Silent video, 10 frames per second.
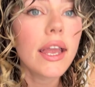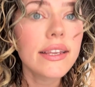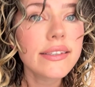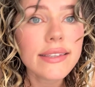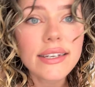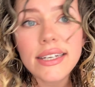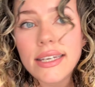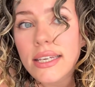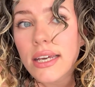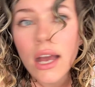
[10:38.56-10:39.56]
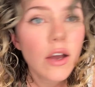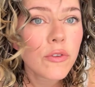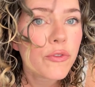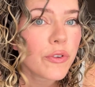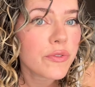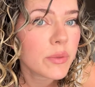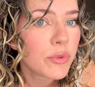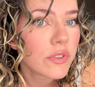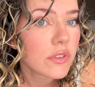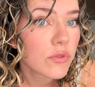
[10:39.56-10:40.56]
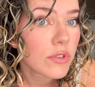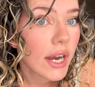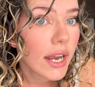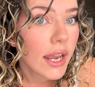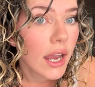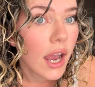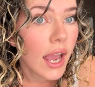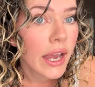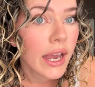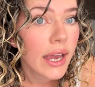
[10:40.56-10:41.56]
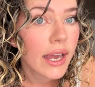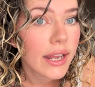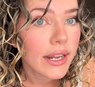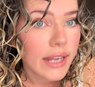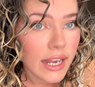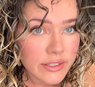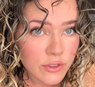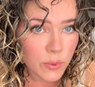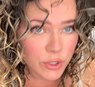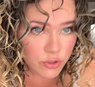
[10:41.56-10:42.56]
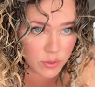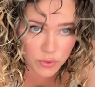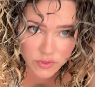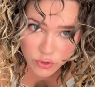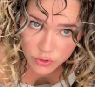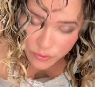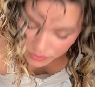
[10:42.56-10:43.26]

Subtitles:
it is like 50% dry, and I switched the position of